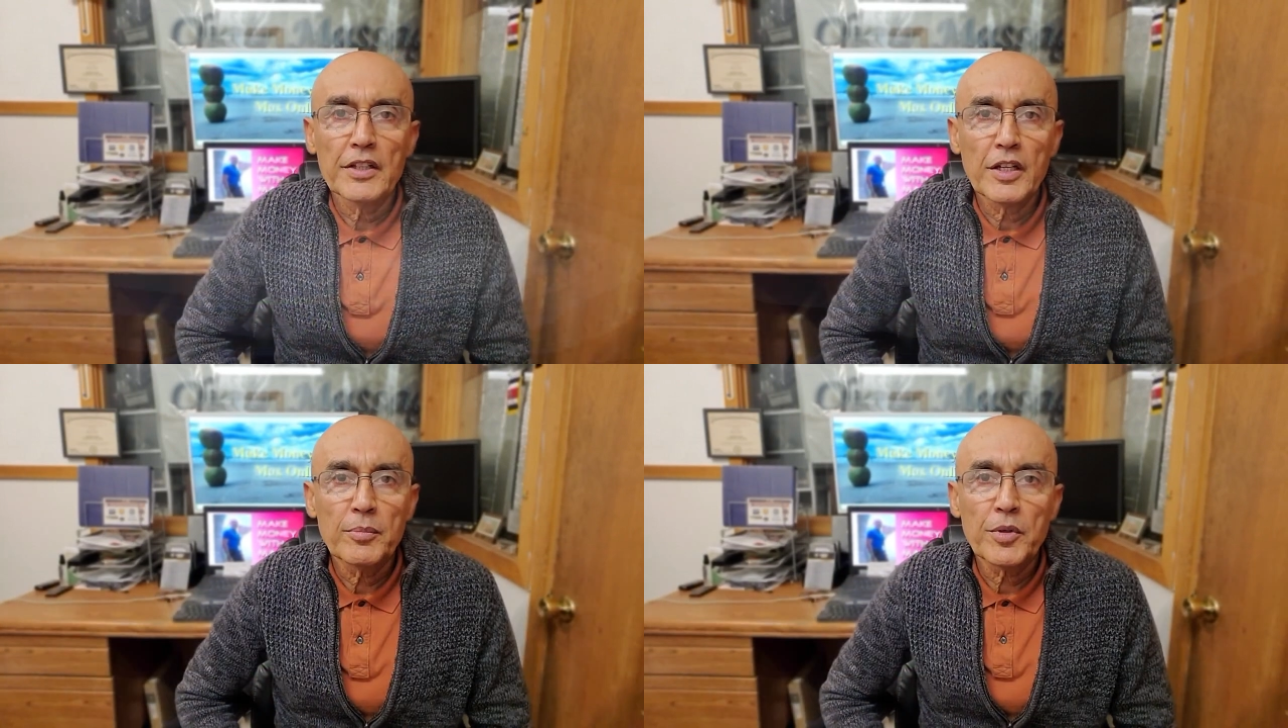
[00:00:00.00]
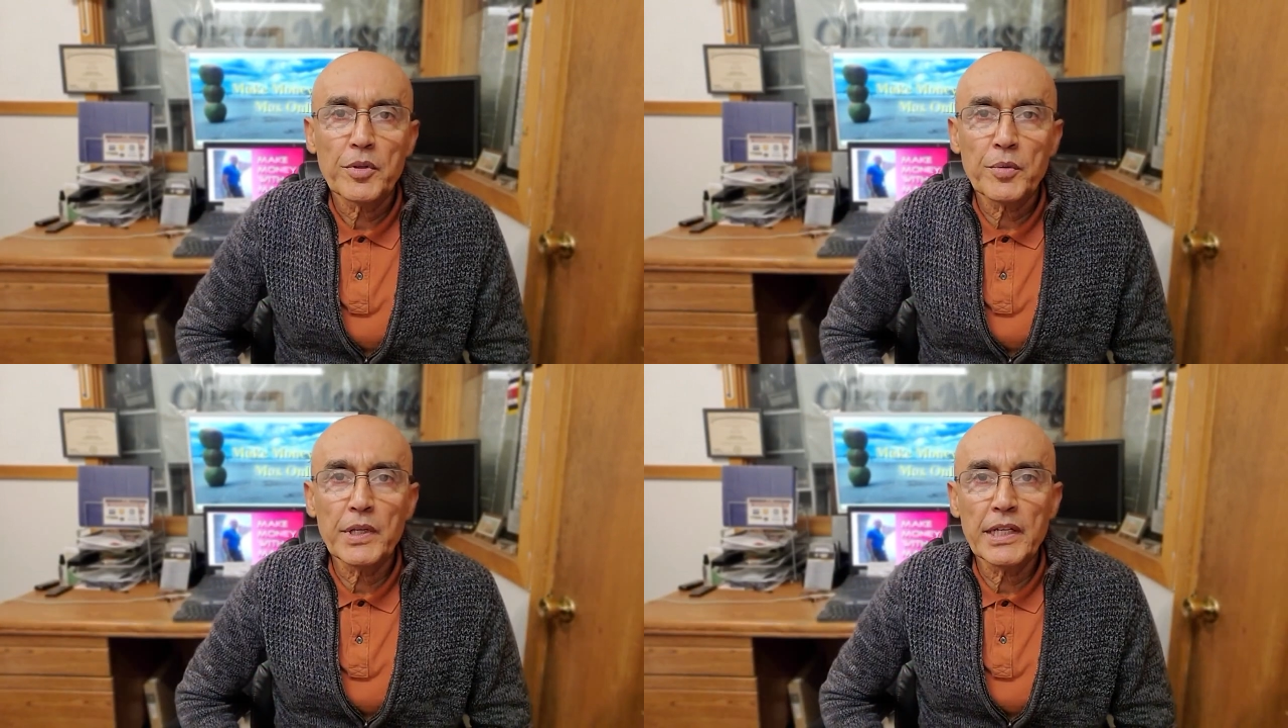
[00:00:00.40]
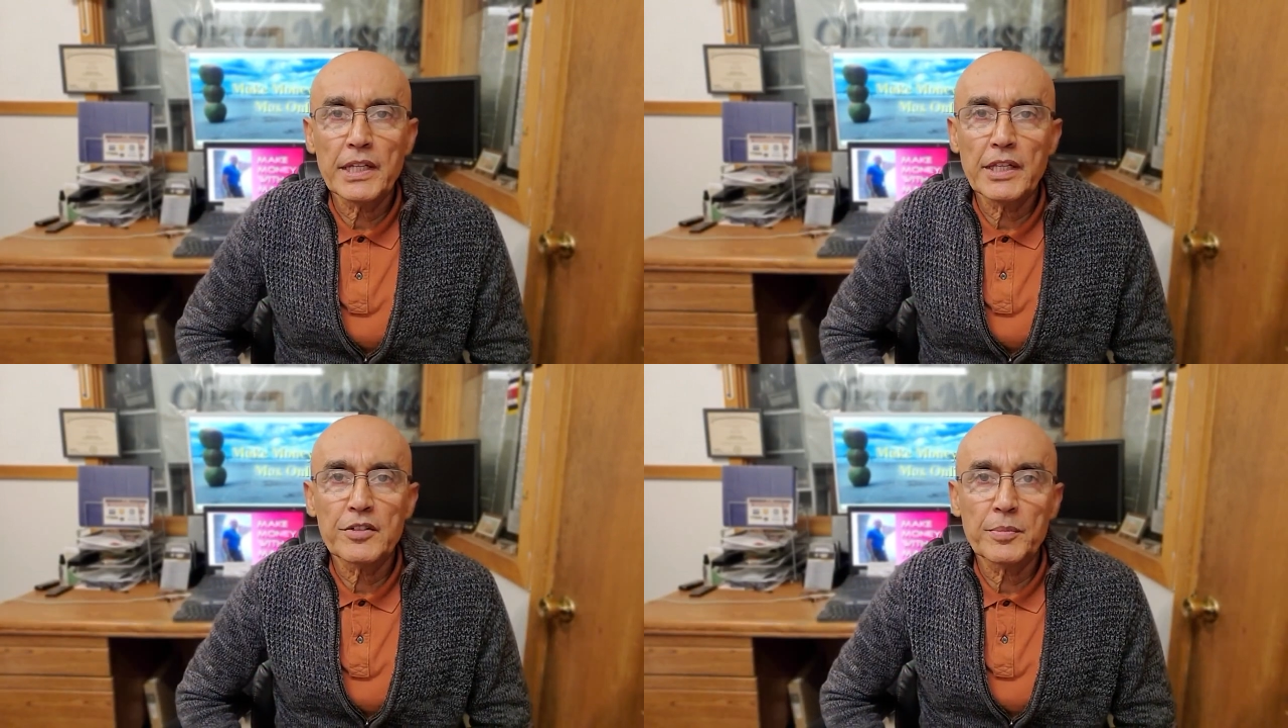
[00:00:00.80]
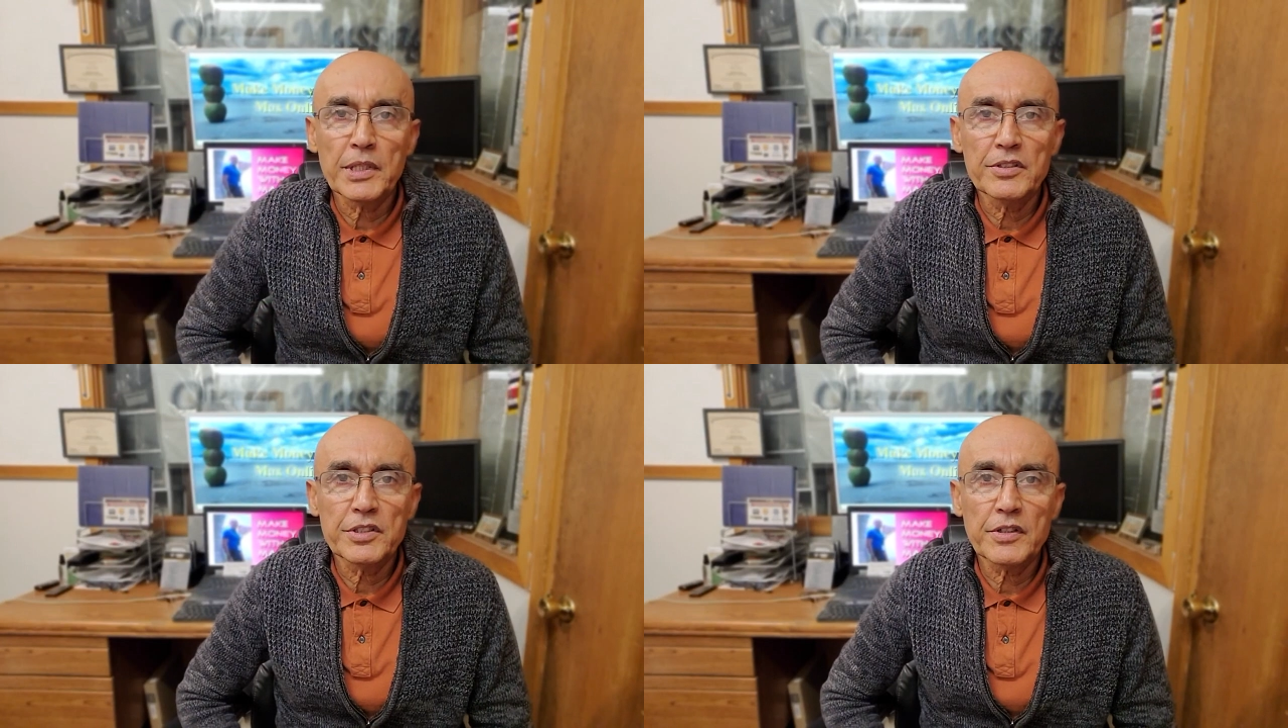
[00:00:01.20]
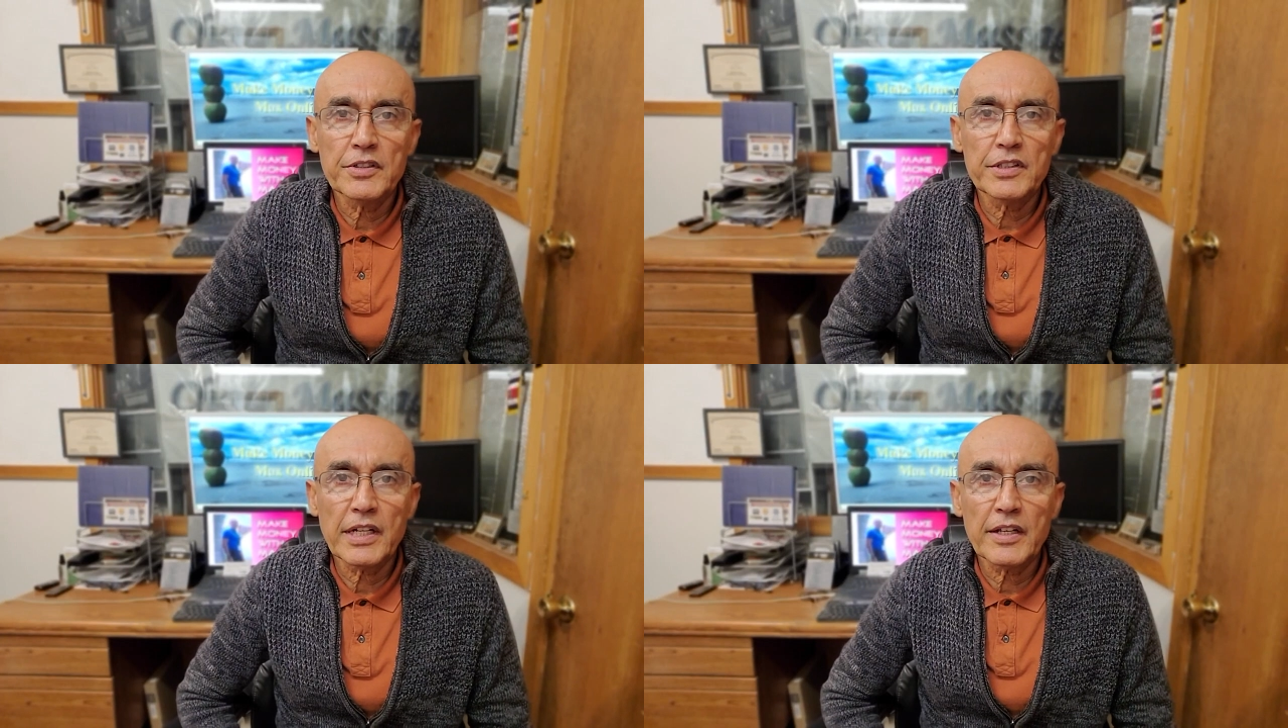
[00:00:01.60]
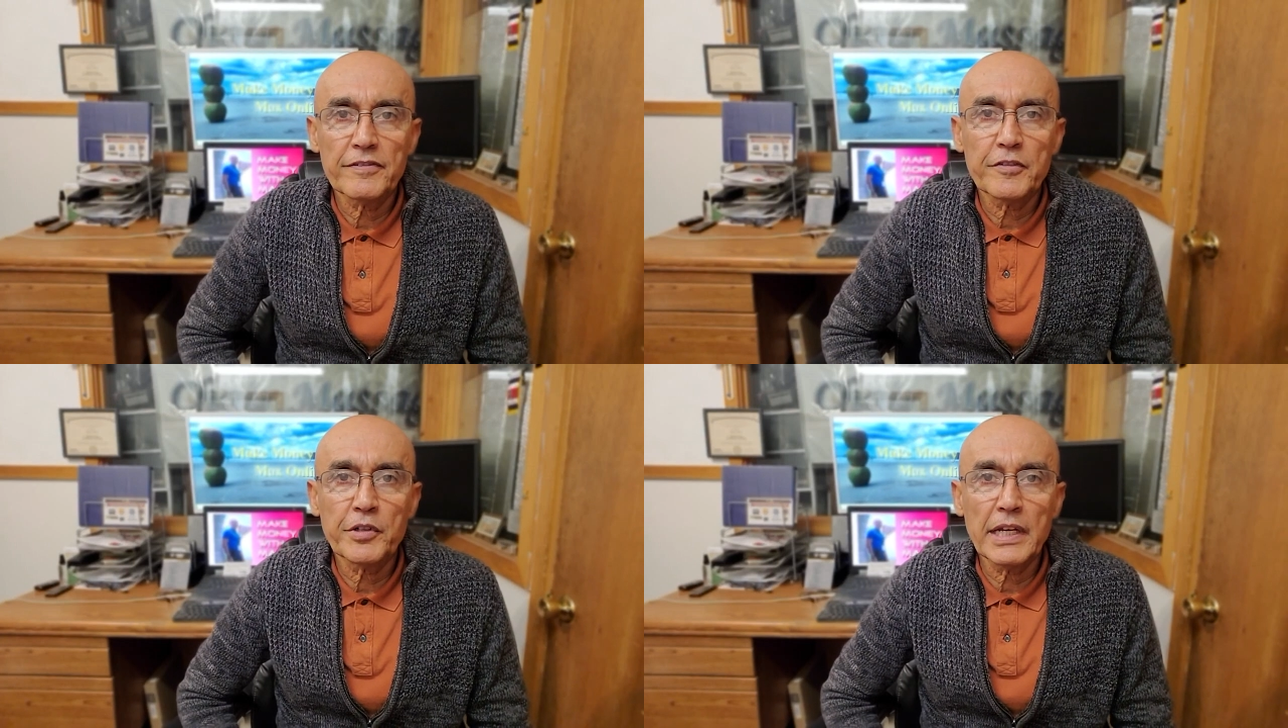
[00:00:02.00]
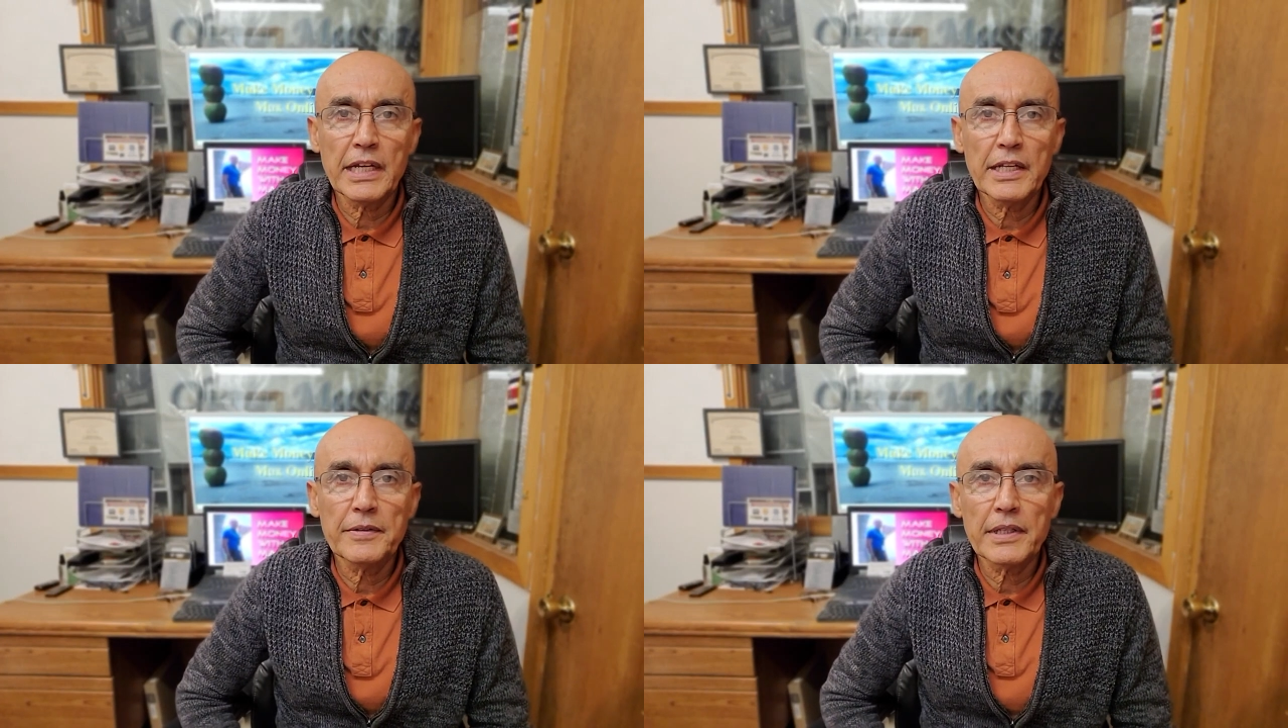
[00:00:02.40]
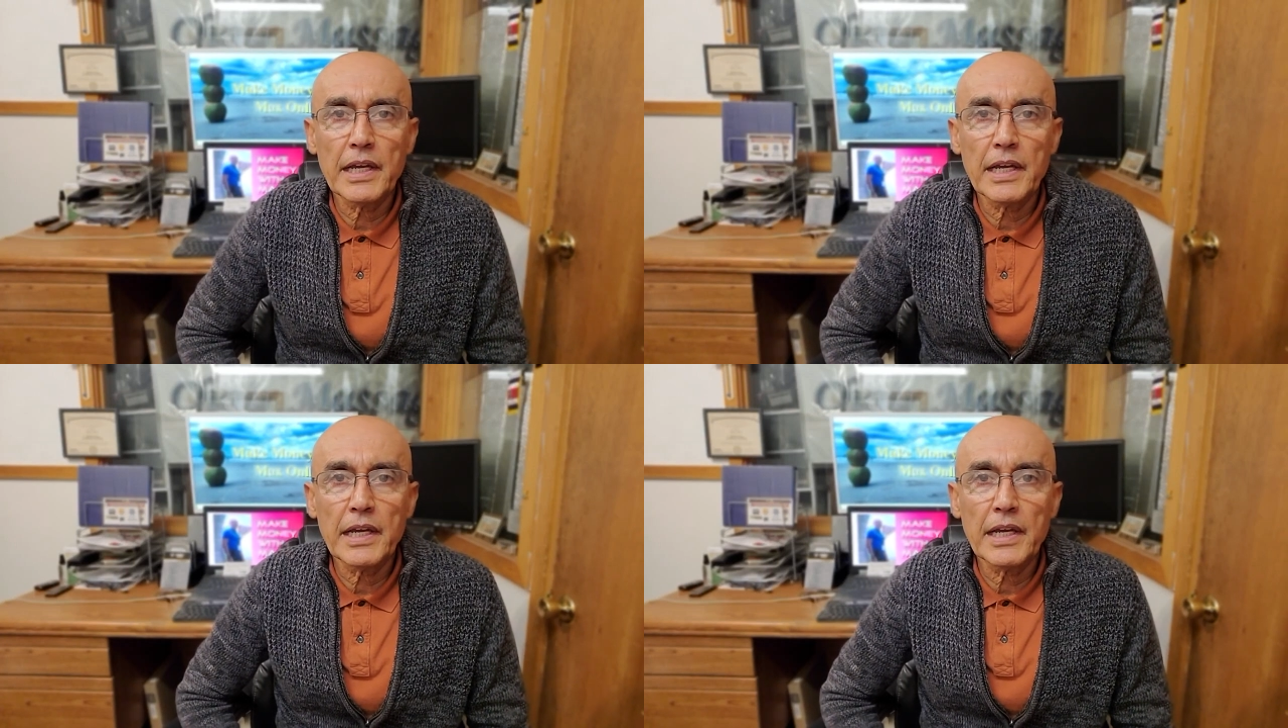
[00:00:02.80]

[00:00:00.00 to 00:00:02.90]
number 3 in this mini series that I've created.